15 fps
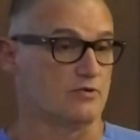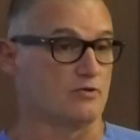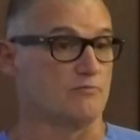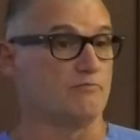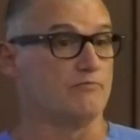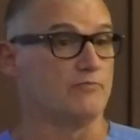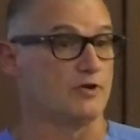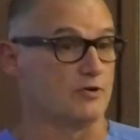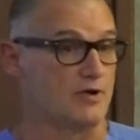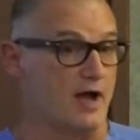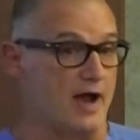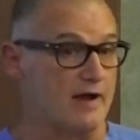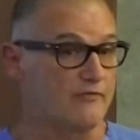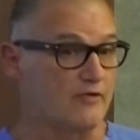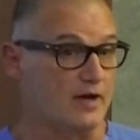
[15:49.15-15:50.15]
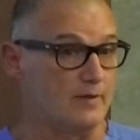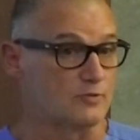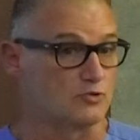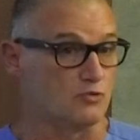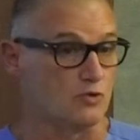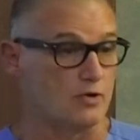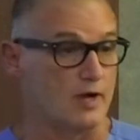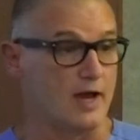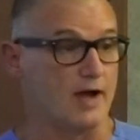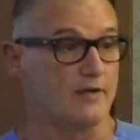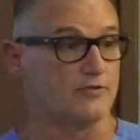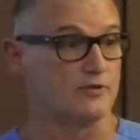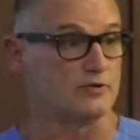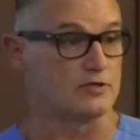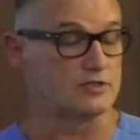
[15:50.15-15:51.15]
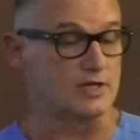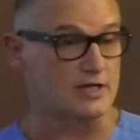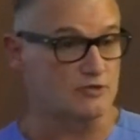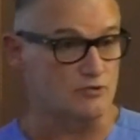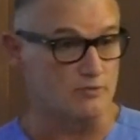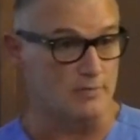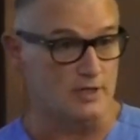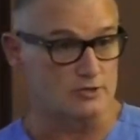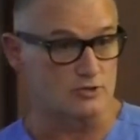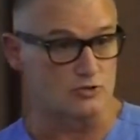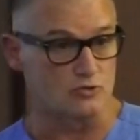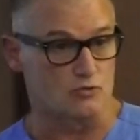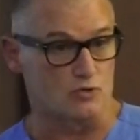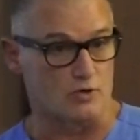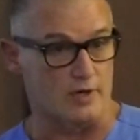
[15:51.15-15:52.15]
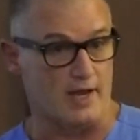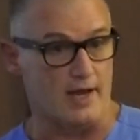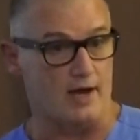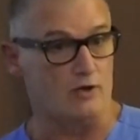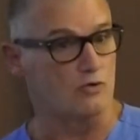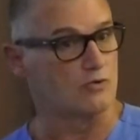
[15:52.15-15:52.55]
Their diaphragm's worn out, their accessory muscles are worn out,